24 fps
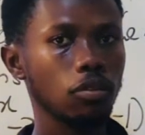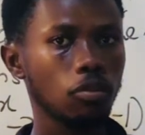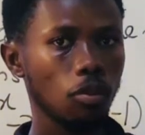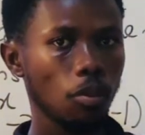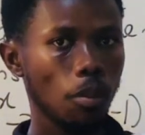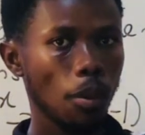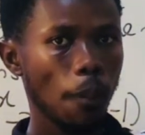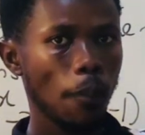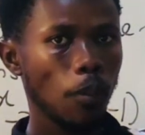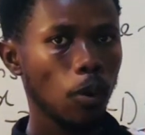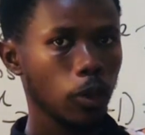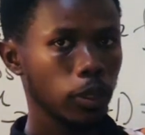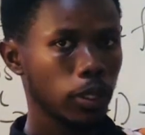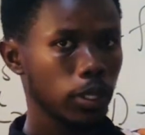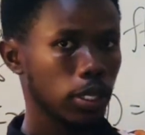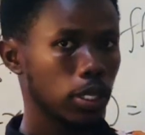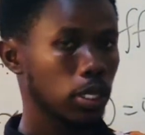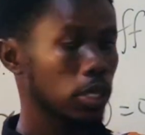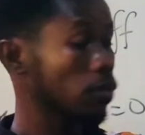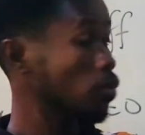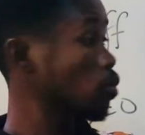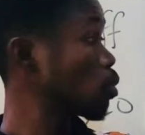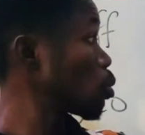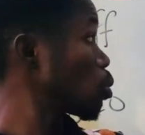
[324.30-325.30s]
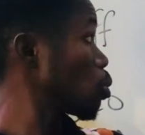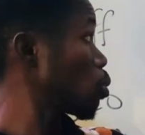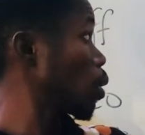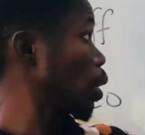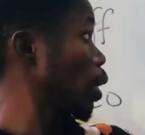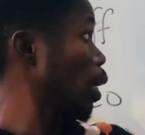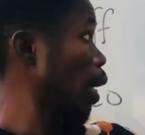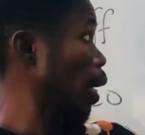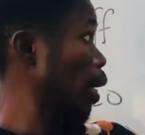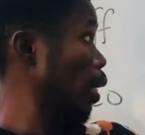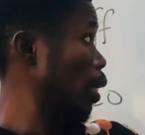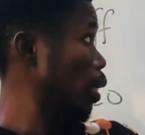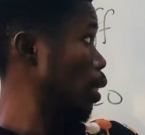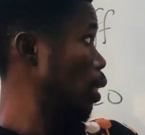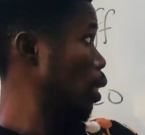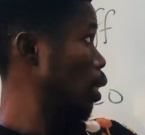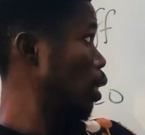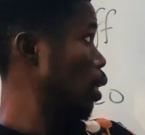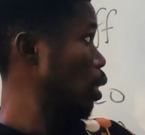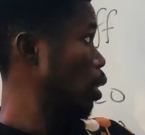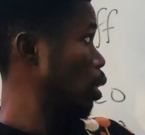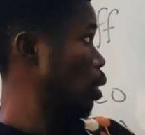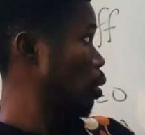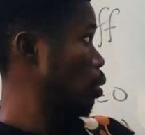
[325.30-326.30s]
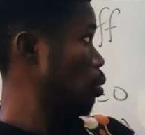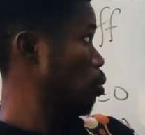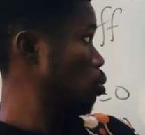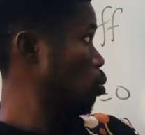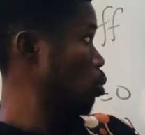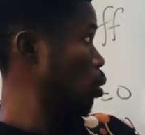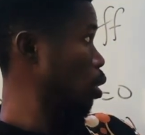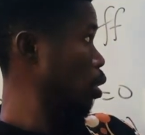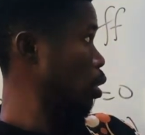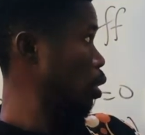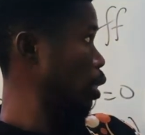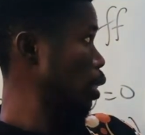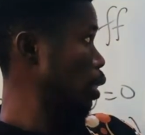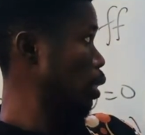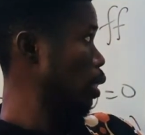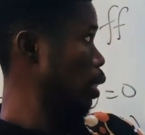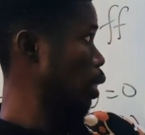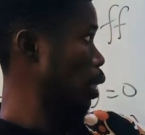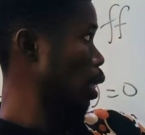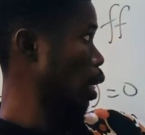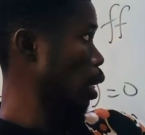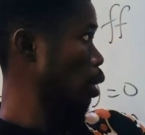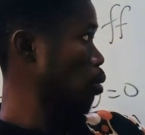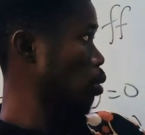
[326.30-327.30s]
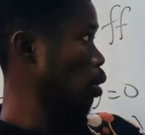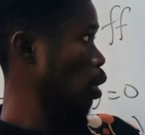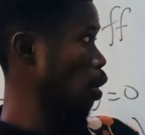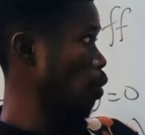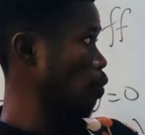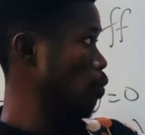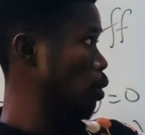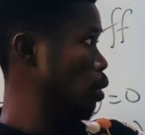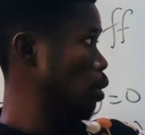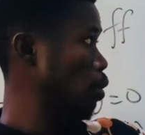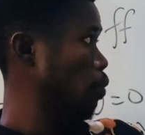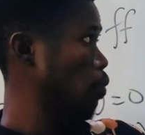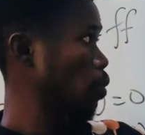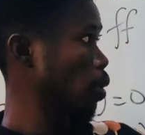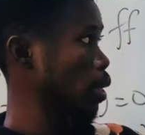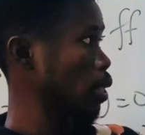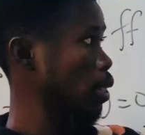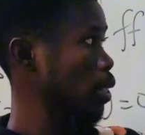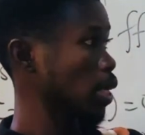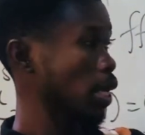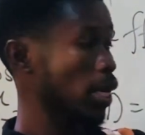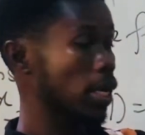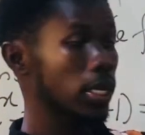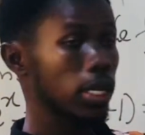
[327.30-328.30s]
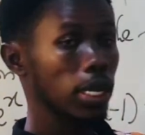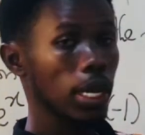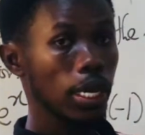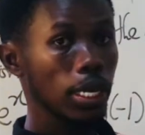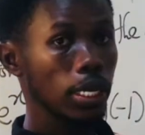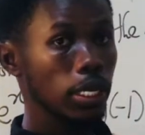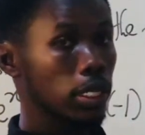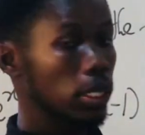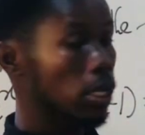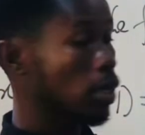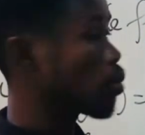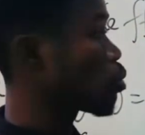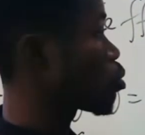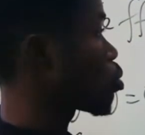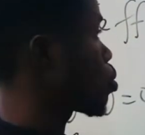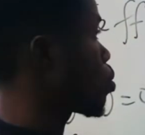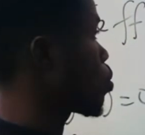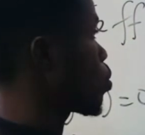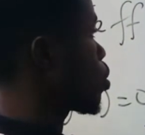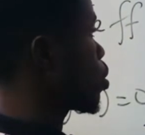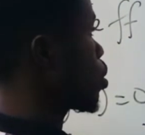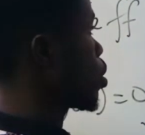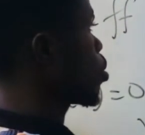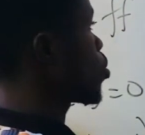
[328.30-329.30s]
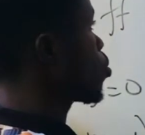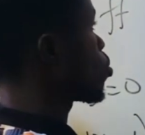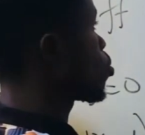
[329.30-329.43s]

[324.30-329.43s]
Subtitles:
will be positive. So when I do this and that, have different sign, they are the same. So they will